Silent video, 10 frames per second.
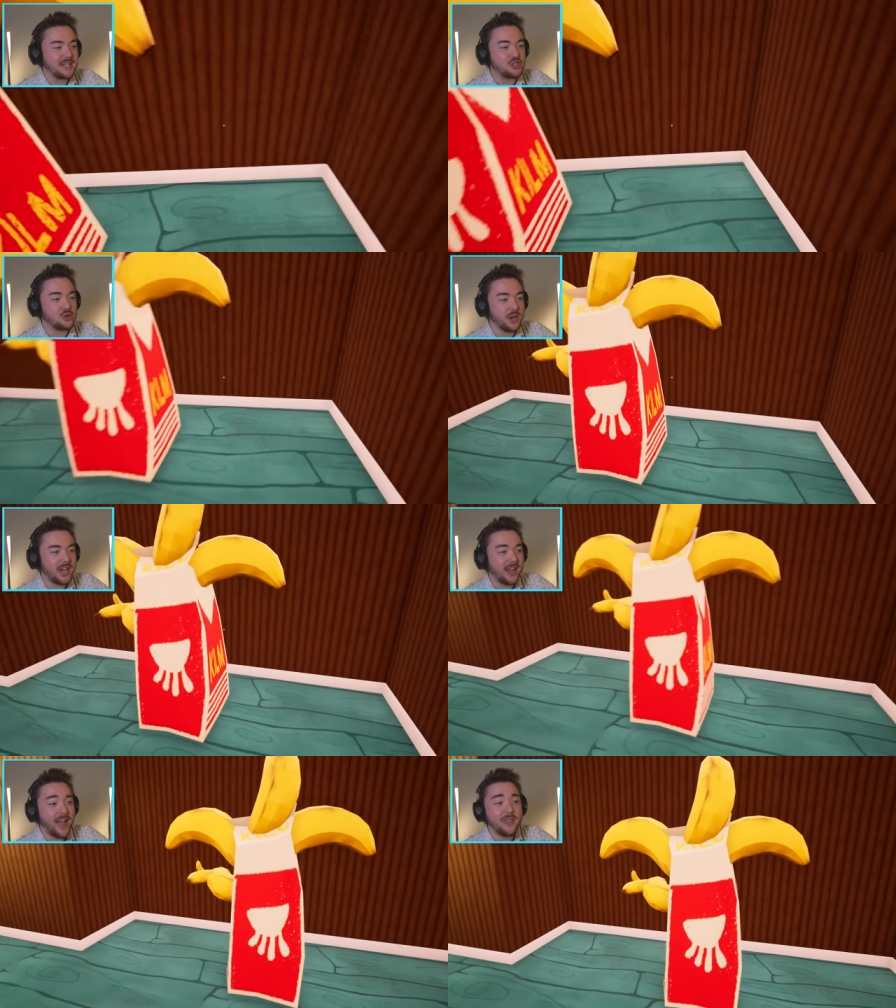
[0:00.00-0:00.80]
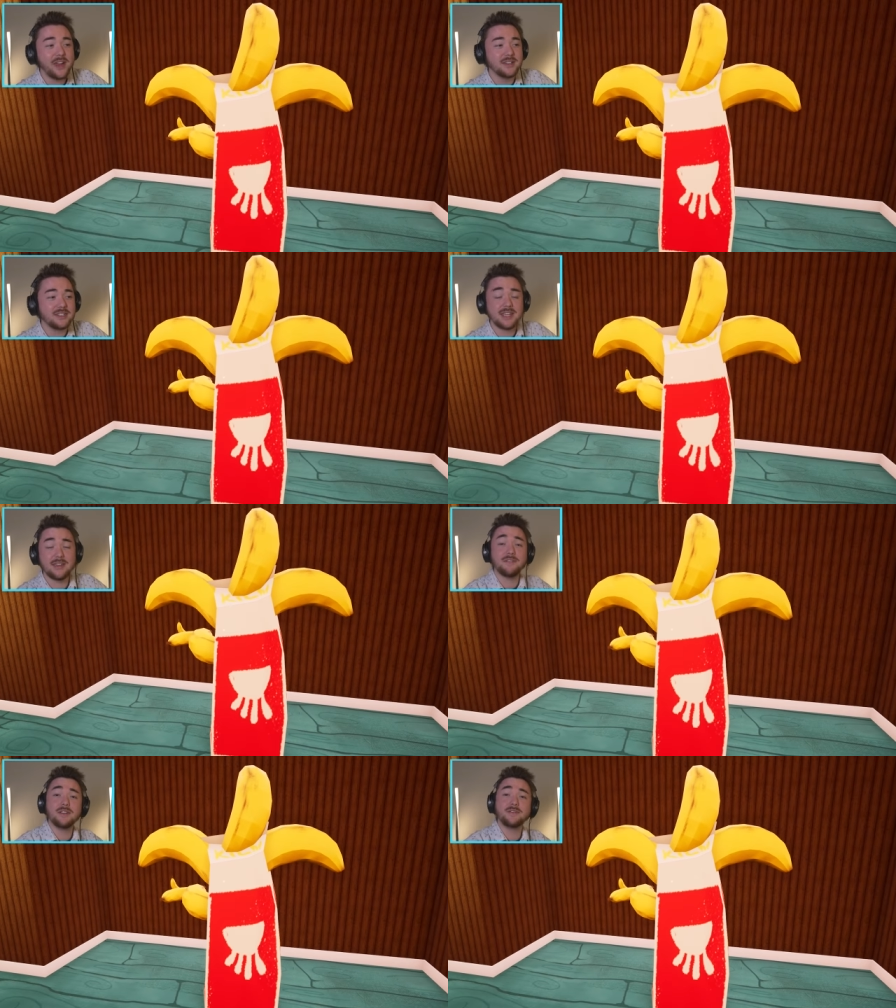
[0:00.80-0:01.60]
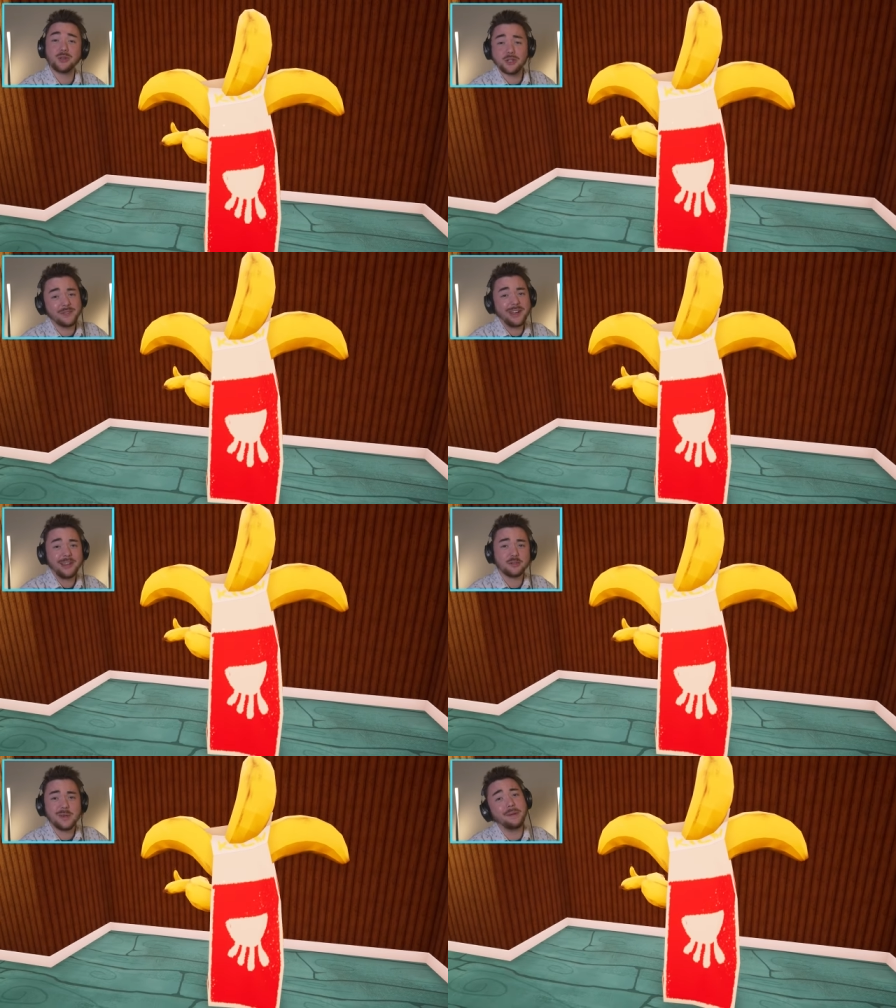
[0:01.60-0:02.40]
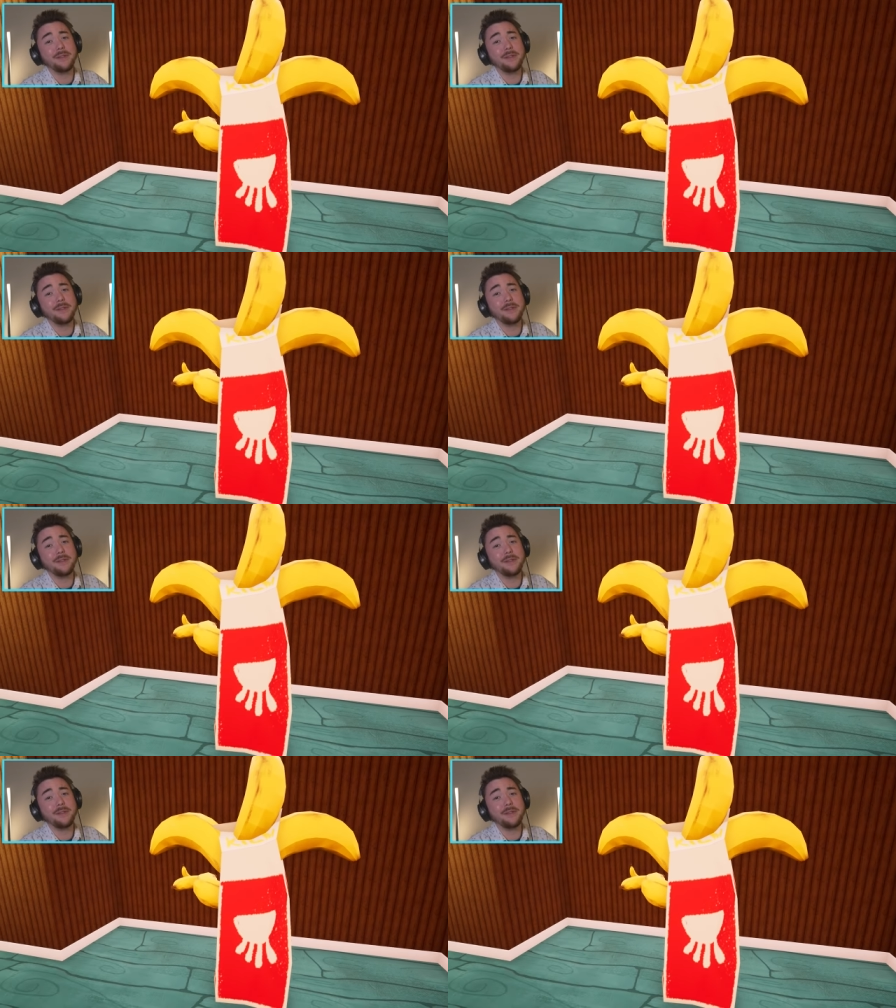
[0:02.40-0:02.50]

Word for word: a tree, and then see if in future videos people